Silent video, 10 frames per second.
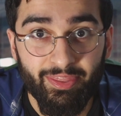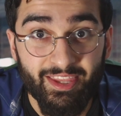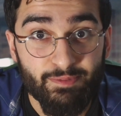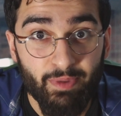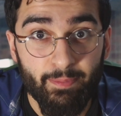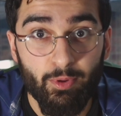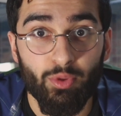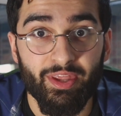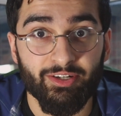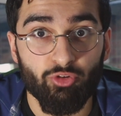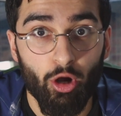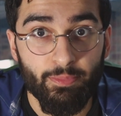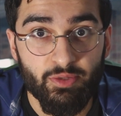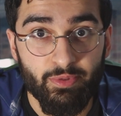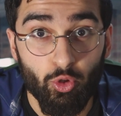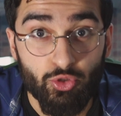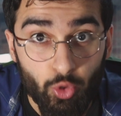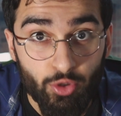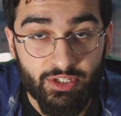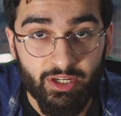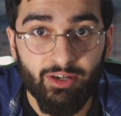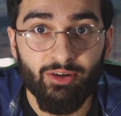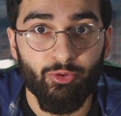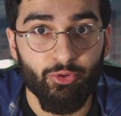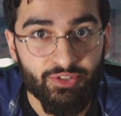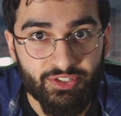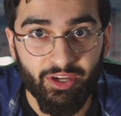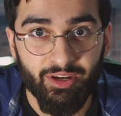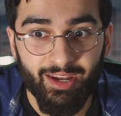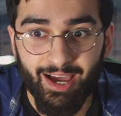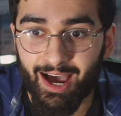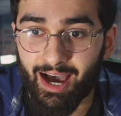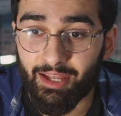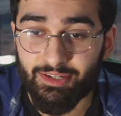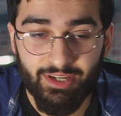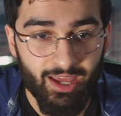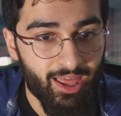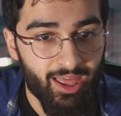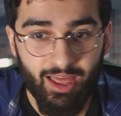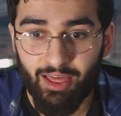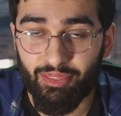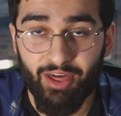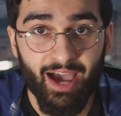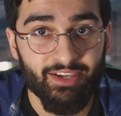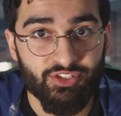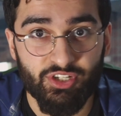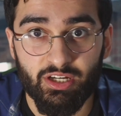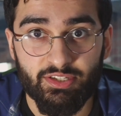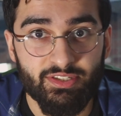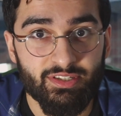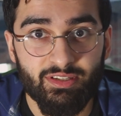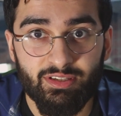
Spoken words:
This baby will then grow up to be your daughter or your son, and that is just